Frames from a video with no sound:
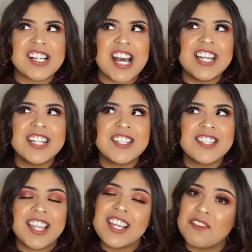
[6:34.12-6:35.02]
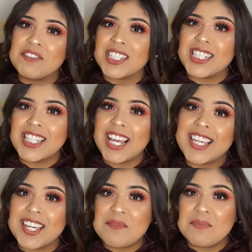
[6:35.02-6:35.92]
I didn't think I was gonna
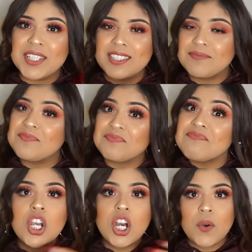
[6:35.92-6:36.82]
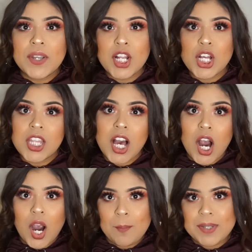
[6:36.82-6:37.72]
like it, but going on the
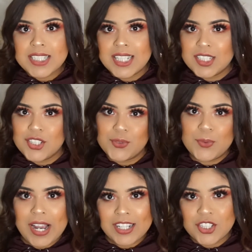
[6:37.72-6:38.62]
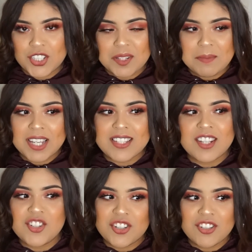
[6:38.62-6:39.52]
opposite direction, because I
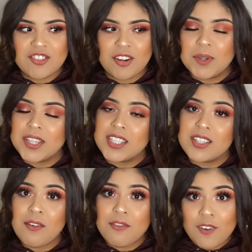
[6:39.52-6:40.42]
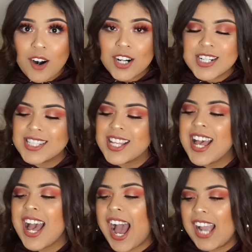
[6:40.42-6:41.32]
should have started with this first,
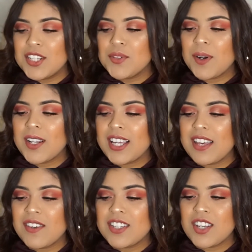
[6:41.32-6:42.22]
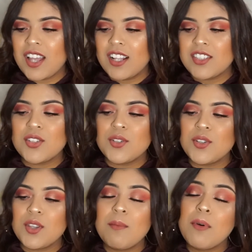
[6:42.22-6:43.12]
I do want to give a shout out to
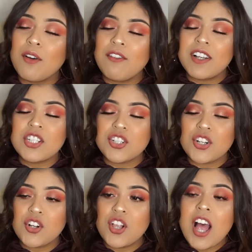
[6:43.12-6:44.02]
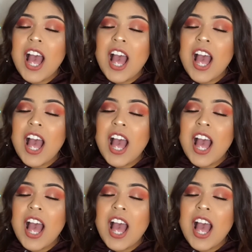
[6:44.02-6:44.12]
the Professional.